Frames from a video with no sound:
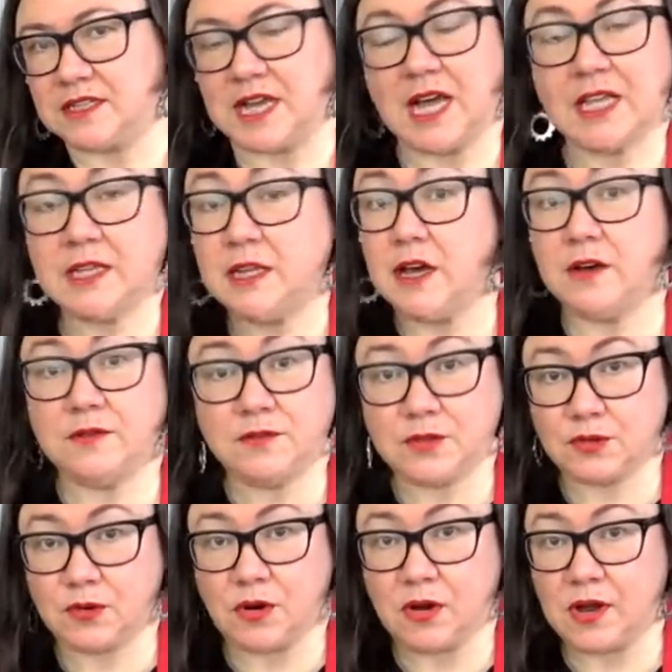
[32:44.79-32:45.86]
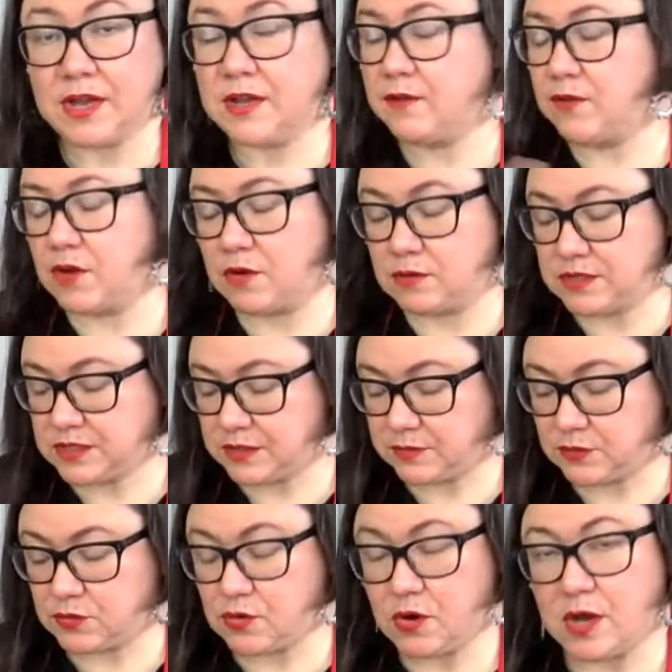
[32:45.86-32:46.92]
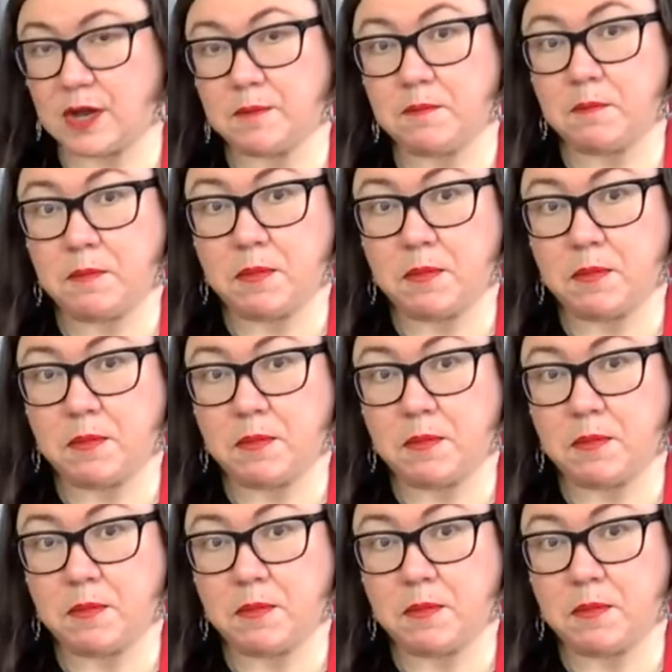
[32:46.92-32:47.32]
I love drawing. I've always loved drawing.